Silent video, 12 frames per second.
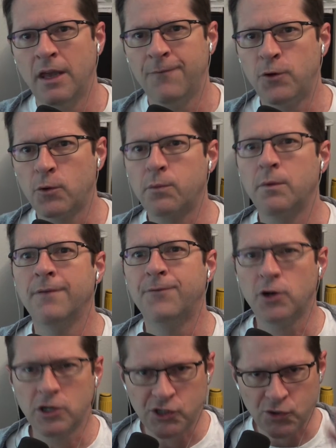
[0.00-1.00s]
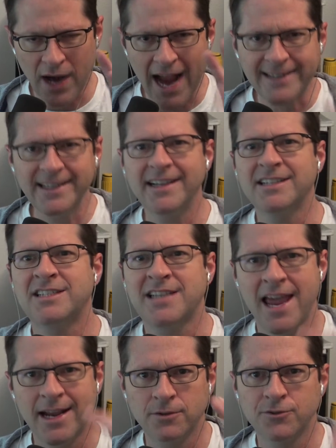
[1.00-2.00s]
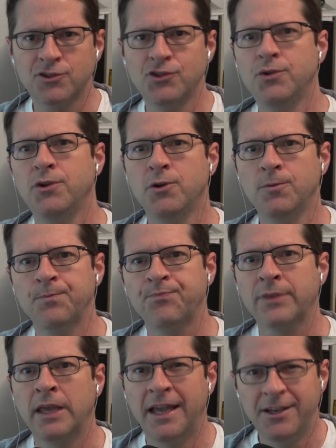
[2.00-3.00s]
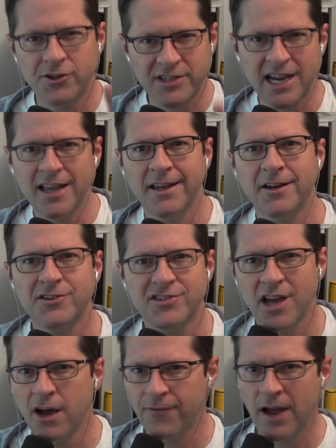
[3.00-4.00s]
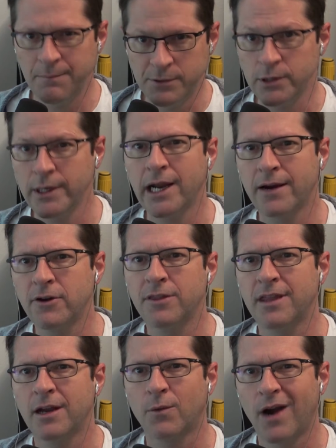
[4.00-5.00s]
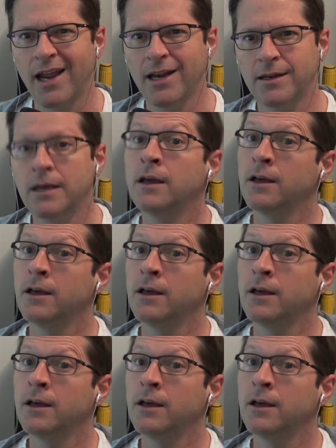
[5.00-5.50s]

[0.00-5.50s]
If you're attracting a cycle to you and you're telling yourself, I'm doing everything right,